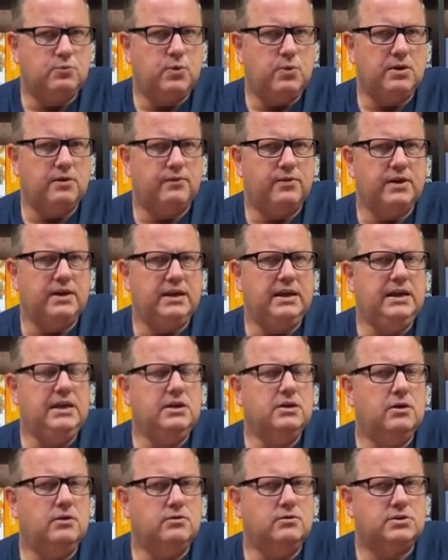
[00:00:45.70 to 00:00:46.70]
one of the
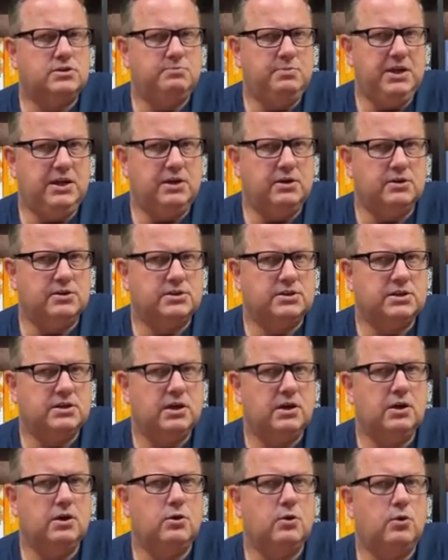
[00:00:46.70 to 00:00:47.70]
keynote speakers,
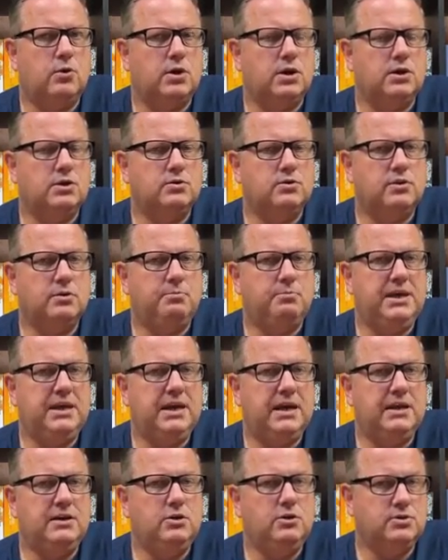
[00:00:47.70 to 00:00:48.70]
according to the P
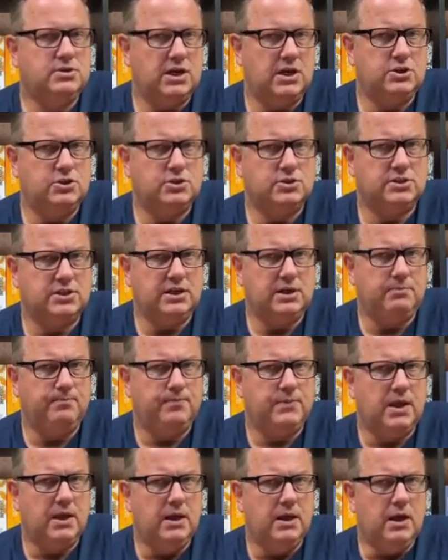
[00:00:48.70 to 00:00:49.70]
A news agency.
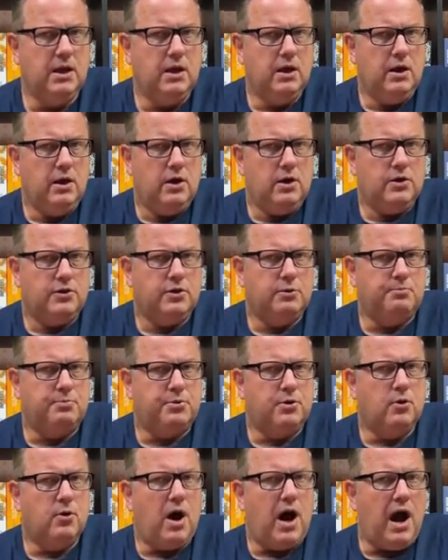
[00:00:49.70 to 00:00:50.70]
The
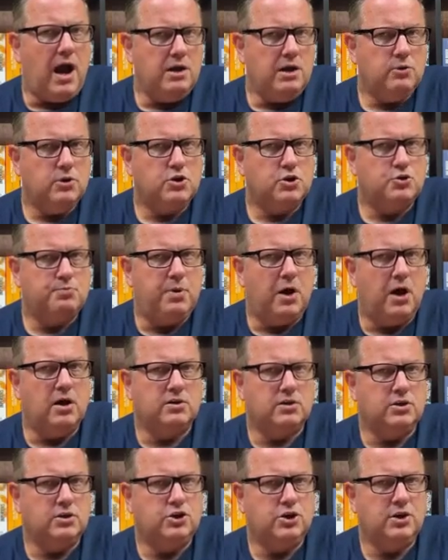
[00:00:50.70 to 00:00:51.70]
pro-Irish
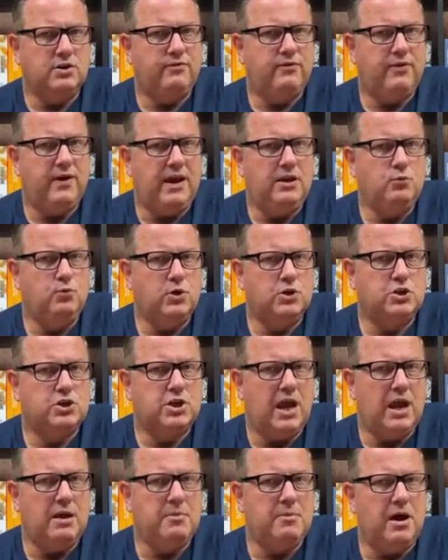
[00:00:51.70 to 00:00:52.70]
party Sinn Féin, which
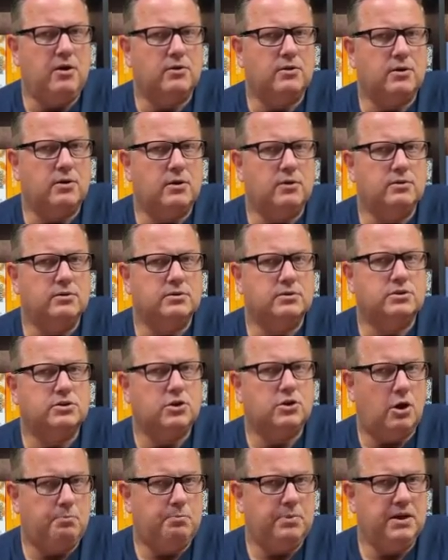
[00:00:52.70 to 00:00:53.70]
came out on
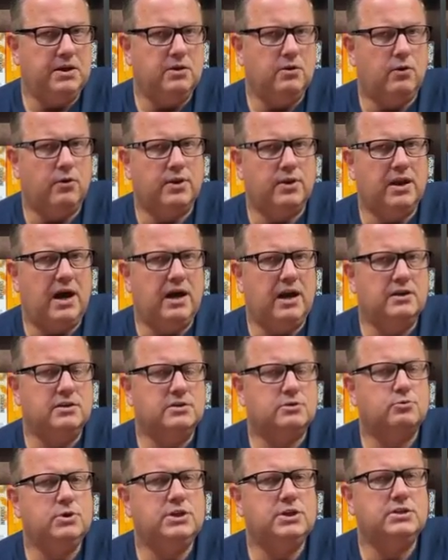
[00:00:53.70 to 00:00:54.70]
top in Northern
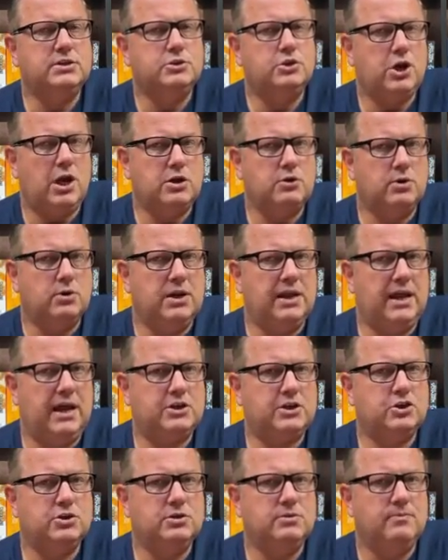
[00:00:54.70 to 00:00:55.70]
Ireland's recent general
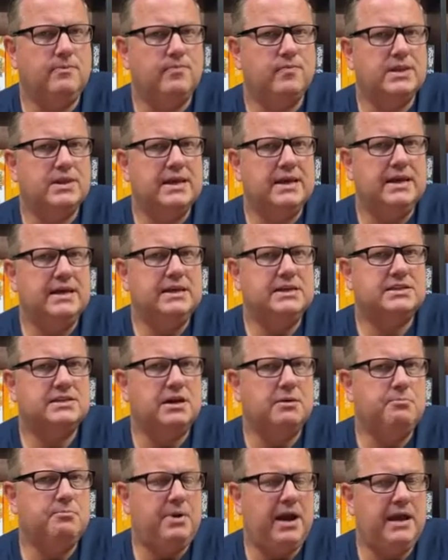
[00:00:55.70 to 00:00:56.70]
election, is
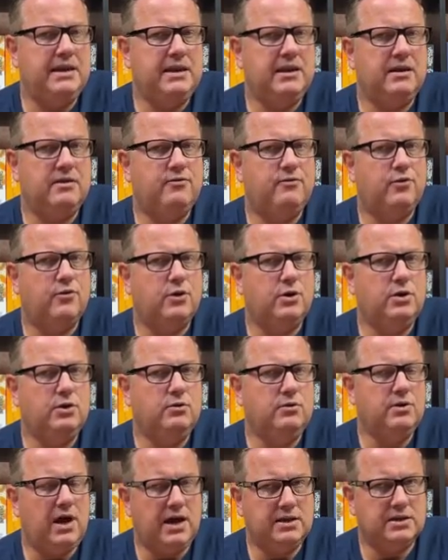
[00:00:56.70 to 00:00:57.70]
campaigning for
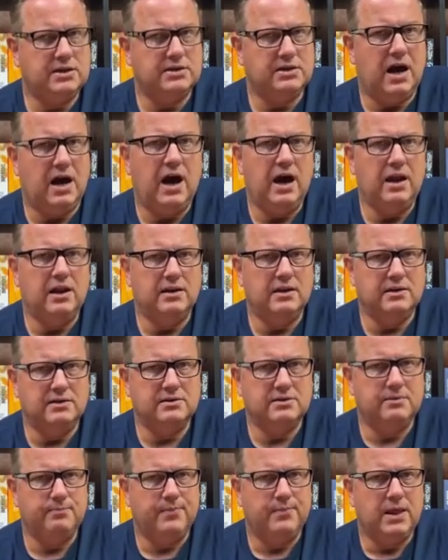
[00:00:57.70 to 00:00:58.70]
united
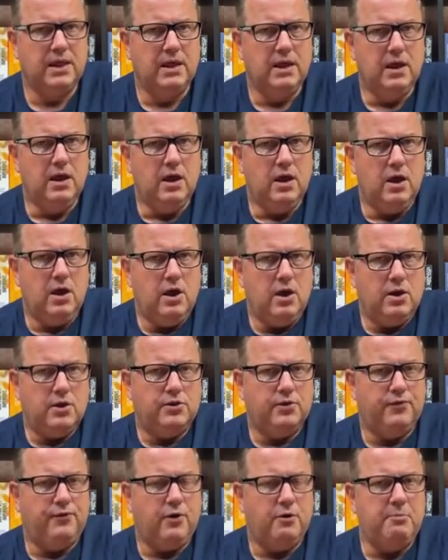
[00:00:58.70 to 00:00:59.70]
Ireland.
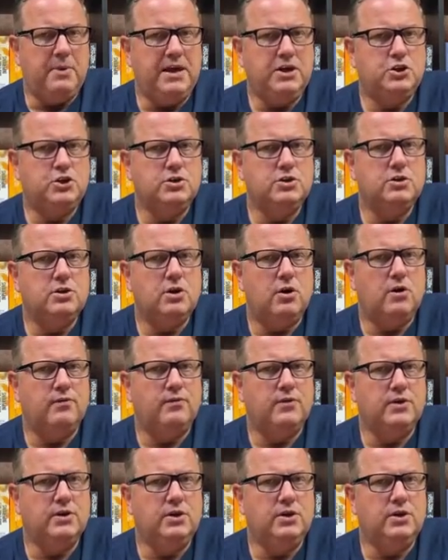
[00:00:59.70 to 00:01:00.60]
The formation of a